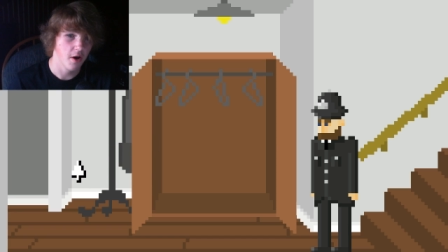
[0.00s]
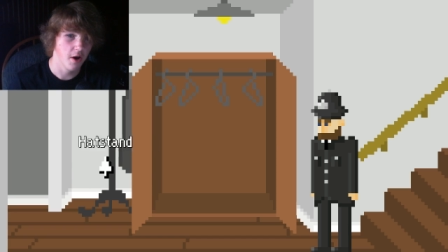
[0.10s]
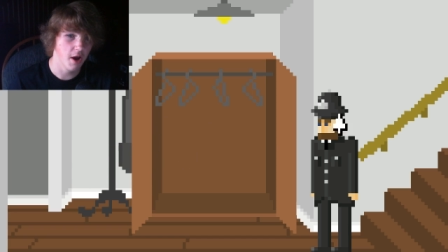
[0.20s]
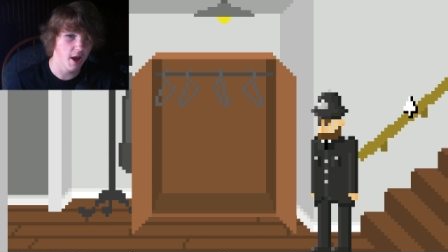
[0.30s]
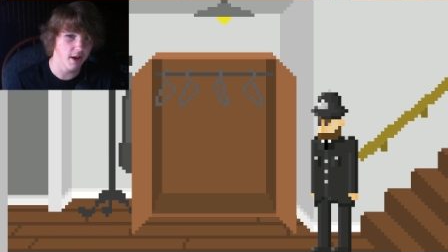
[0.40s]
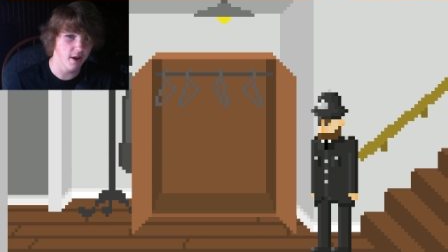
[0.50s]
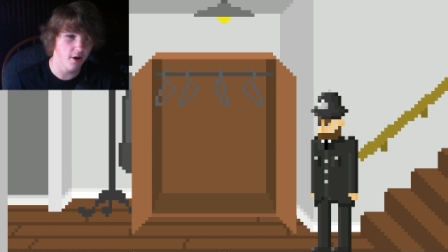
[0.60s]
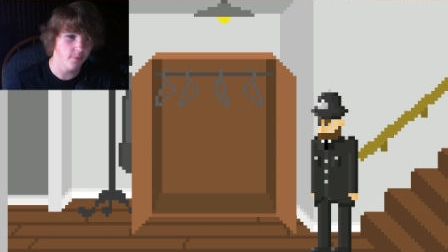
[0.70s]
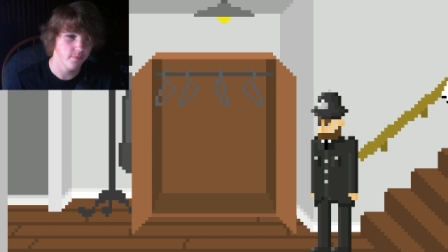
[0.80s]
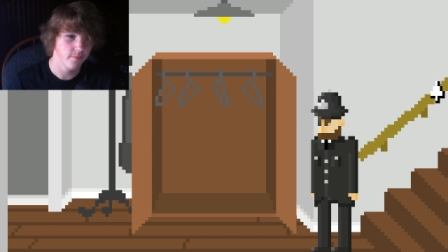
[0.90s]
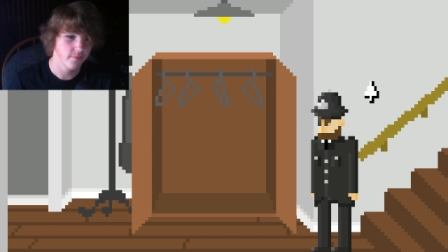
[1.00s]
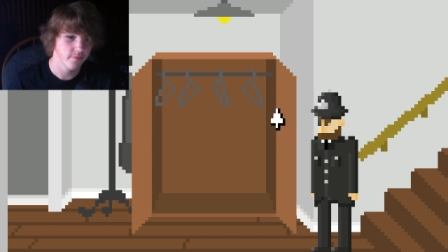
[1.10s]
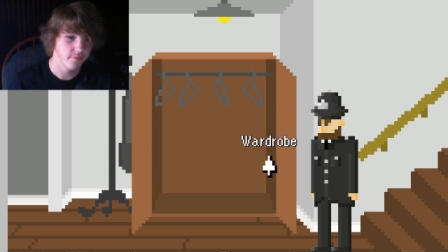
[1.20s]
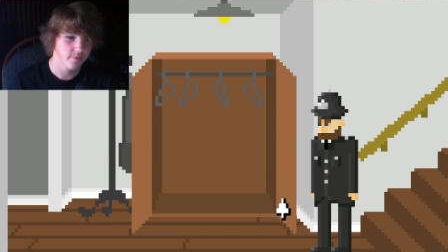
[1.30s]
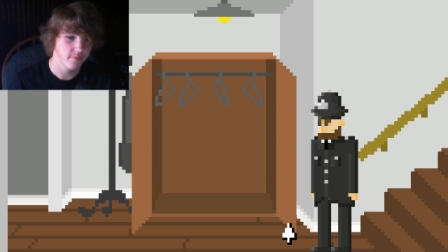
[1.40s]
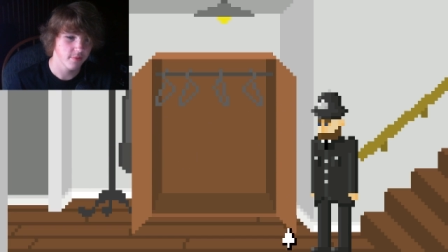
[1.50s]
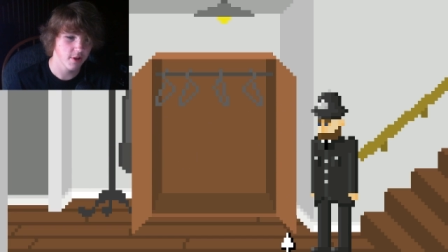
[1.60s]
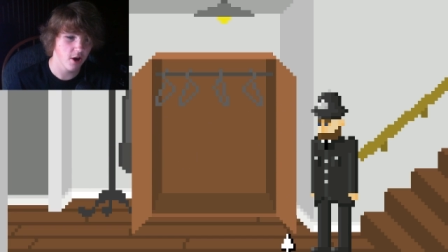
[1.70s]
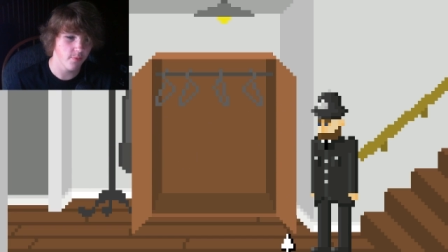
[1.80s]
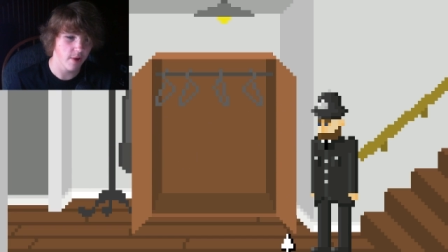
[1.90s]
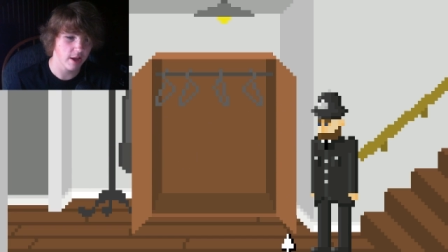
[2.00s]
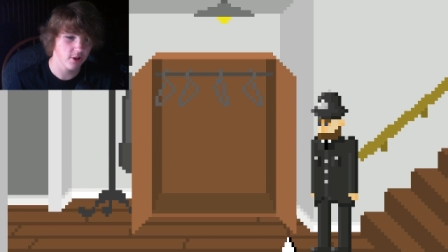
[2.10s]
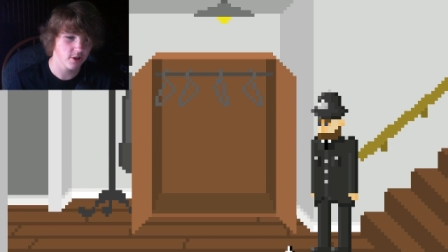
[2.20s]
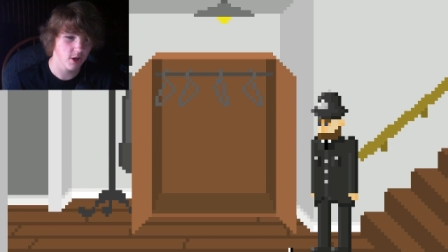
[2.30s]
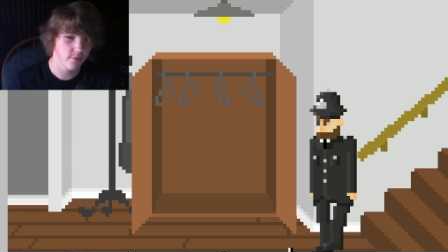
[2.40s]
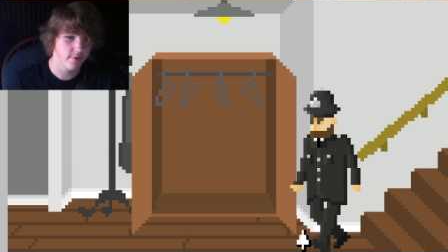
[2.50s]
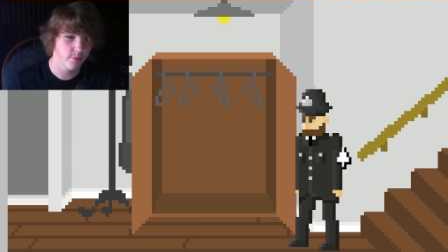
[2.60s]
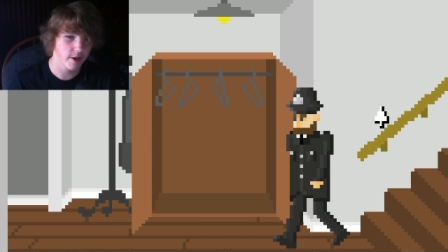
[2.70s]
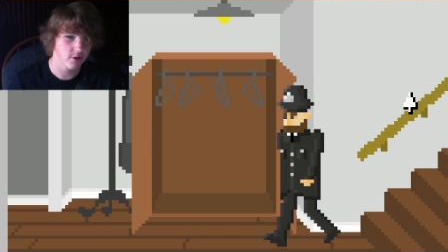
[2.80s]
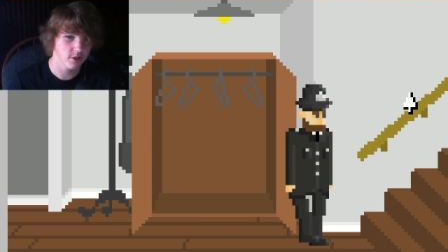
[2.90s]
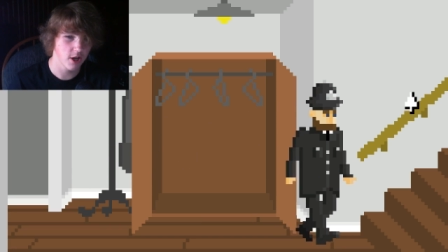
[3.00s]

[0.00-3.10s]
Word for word: Oh, no! Nope, I clicked on Movie Maker.